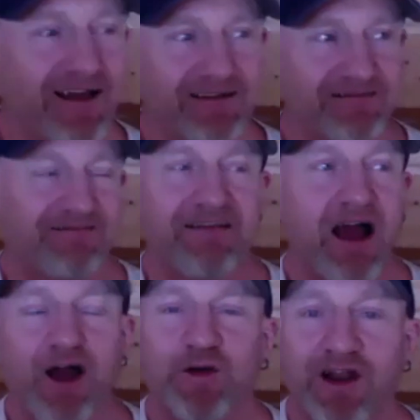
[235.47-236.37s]
And
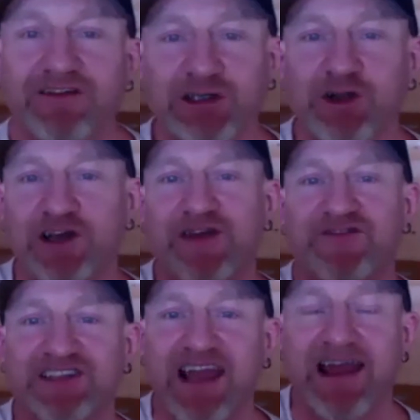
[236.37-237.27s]
no, just like you've
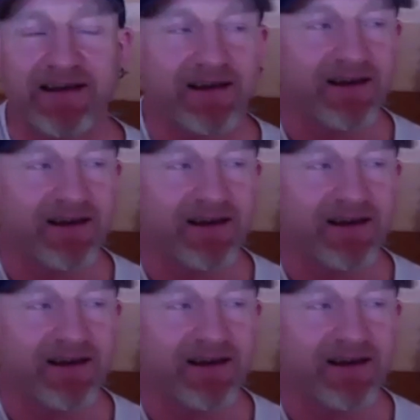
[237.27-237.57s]
said,